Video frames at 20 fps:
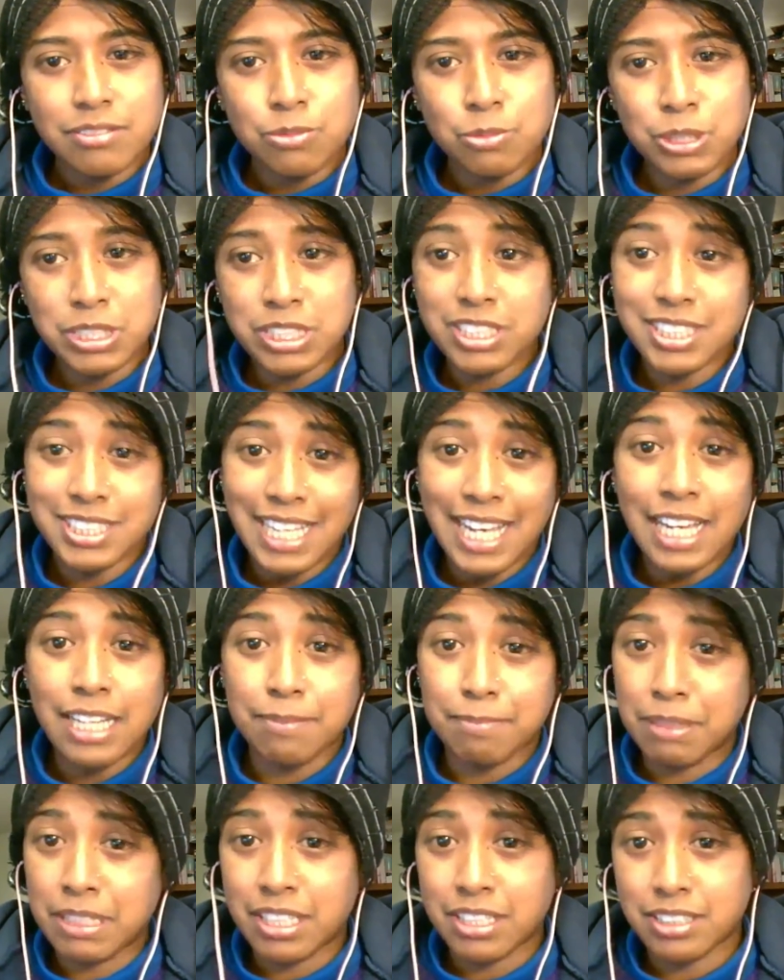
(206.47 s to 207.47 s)
Which is sad,
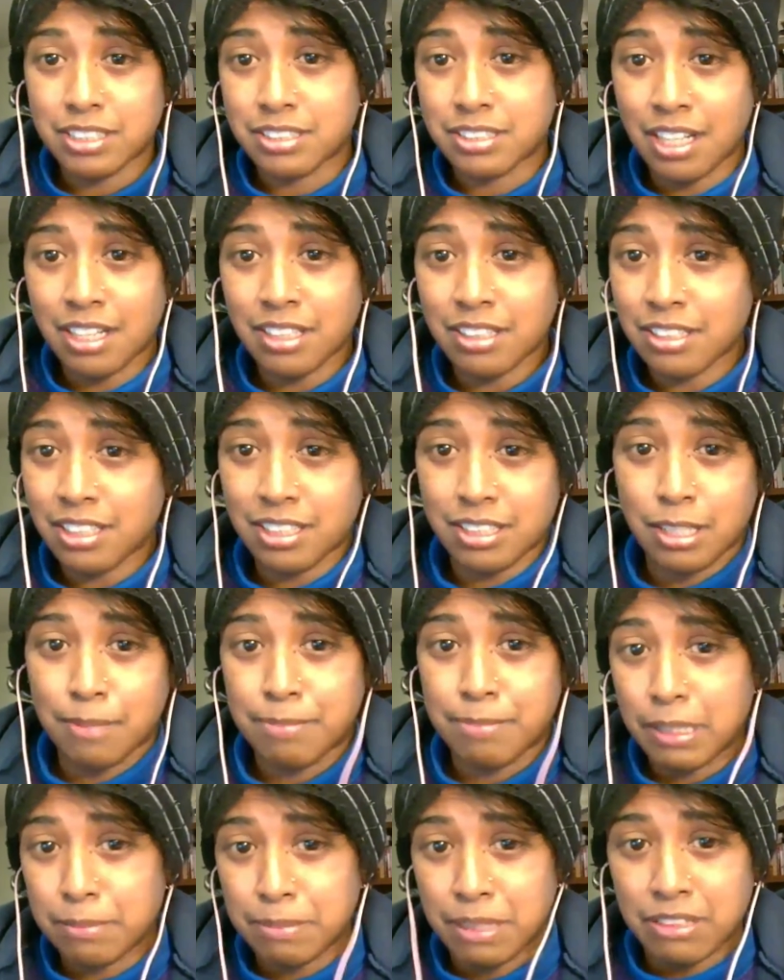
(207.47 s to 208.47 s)
because it's not like the
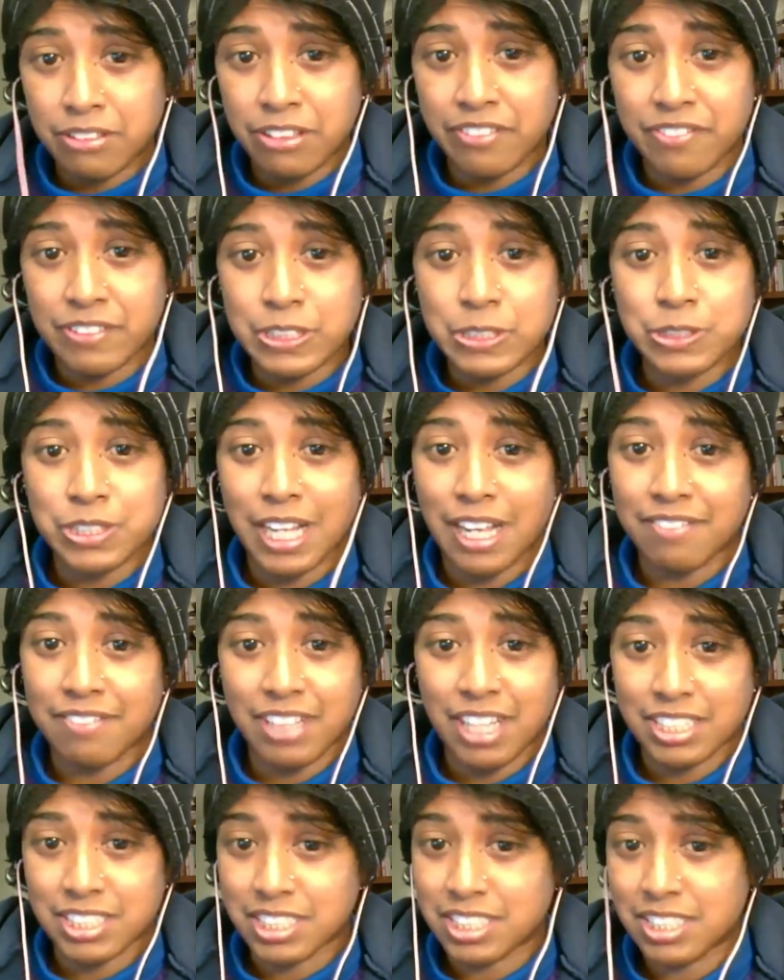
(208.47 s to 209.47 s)
bug bounty folks have
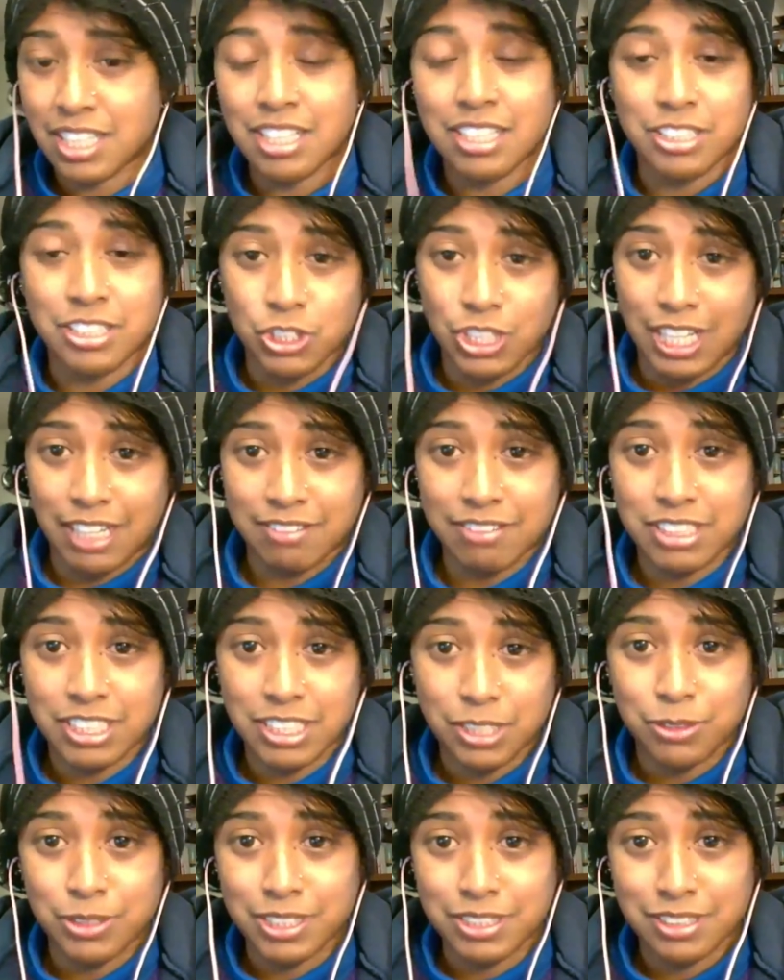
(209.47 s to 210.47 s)
not said you have to
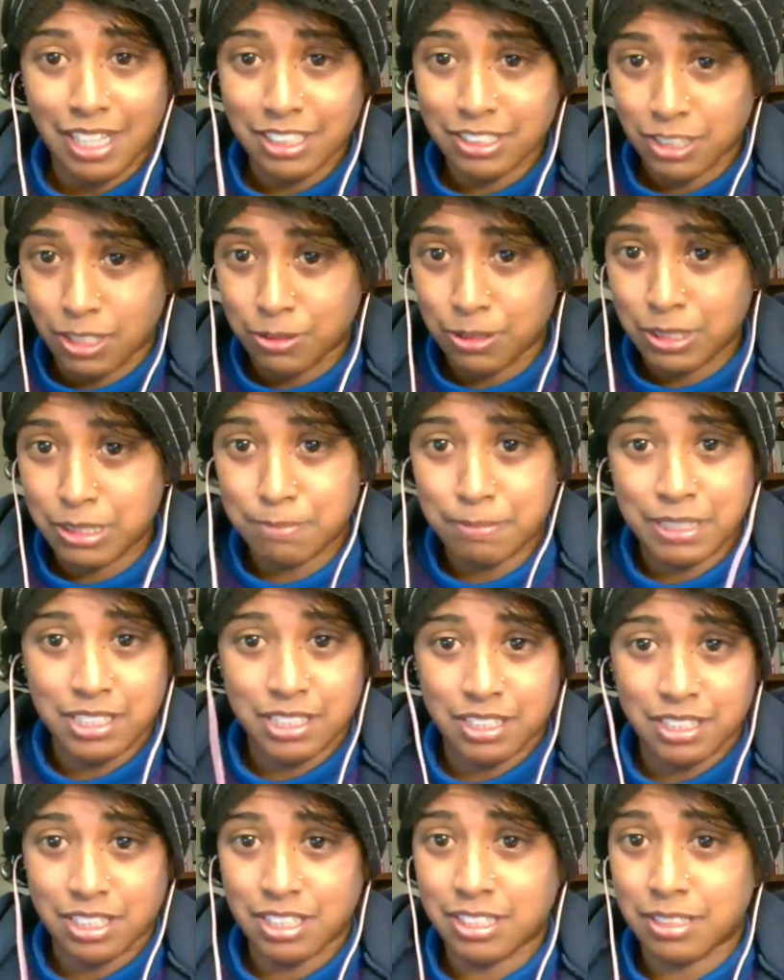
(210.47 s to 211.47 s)
do it. That's always been the
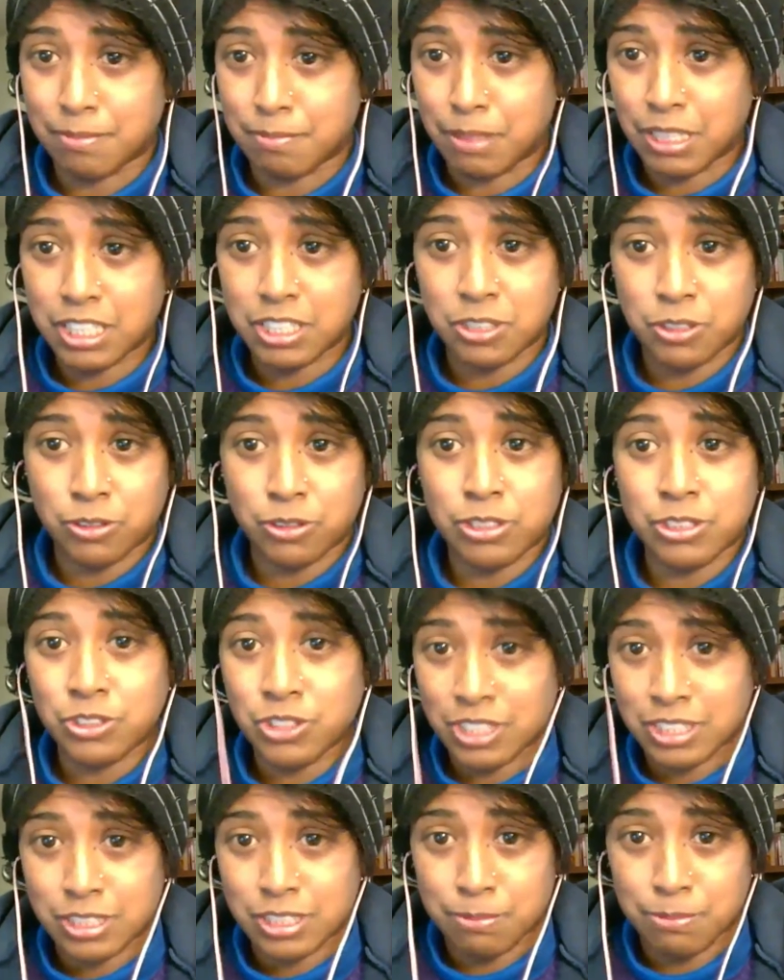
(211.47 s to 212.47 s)
case. Make sure you
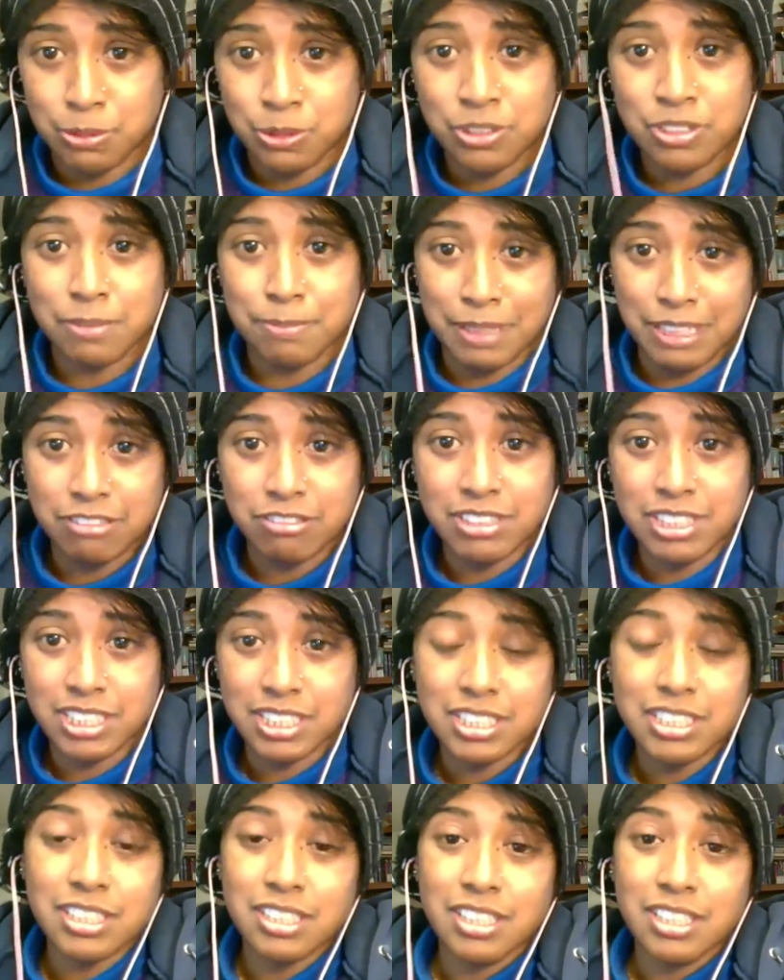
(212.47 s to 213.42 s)
can support a bounty.